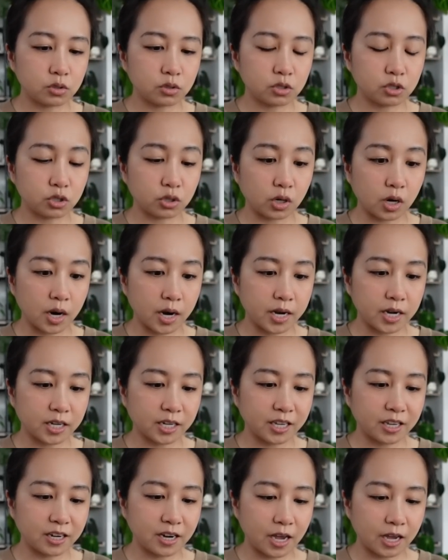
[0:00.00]
try and
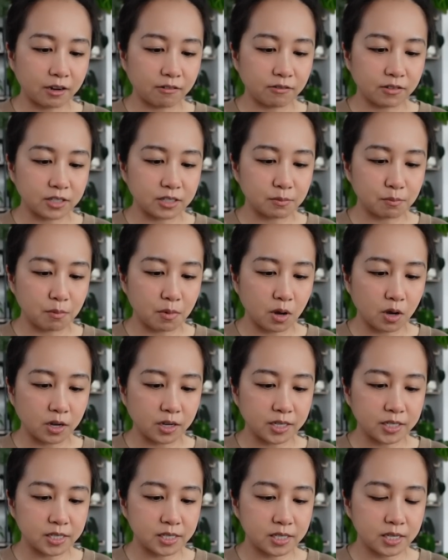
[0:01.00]
get it out of this
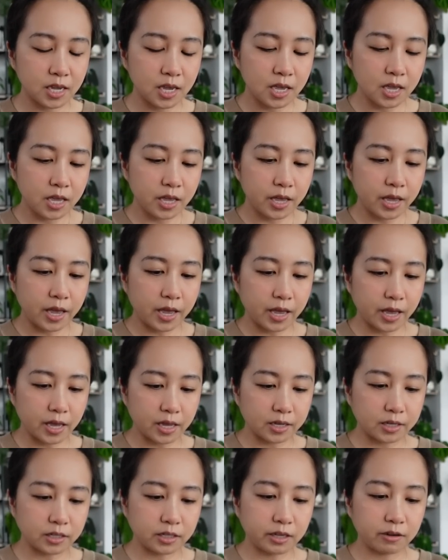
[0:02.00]
moss
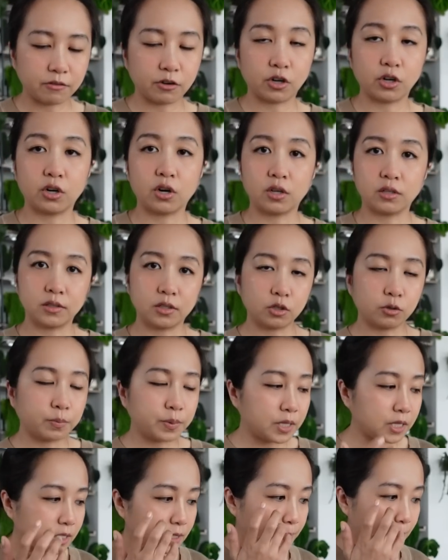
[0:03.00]
and give her a little
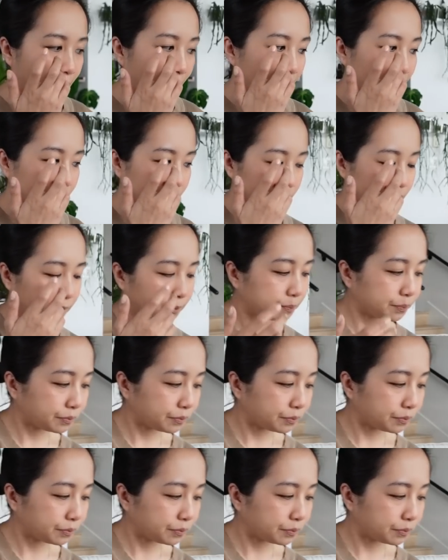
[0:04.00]
piece back,